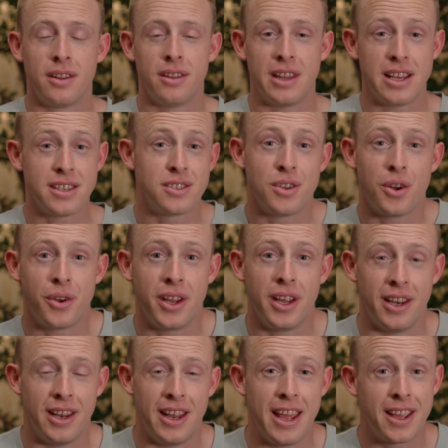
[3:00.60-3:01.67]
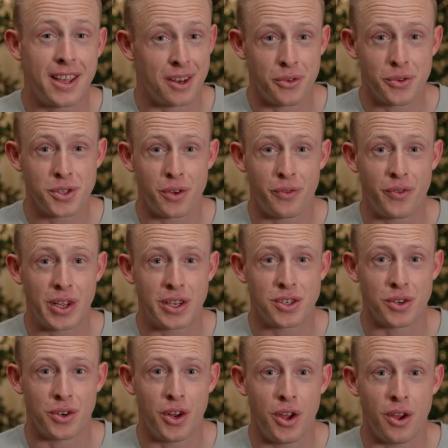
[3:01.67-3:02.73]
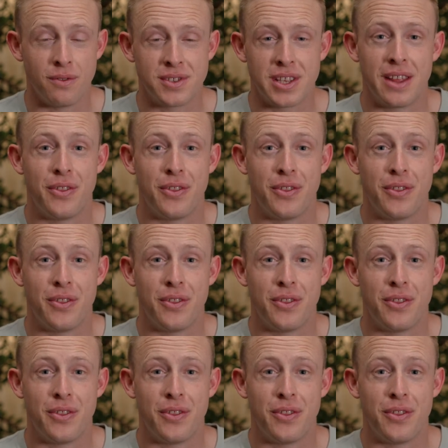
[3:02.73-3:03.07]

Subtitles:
That's not it. It can also fix your nerves.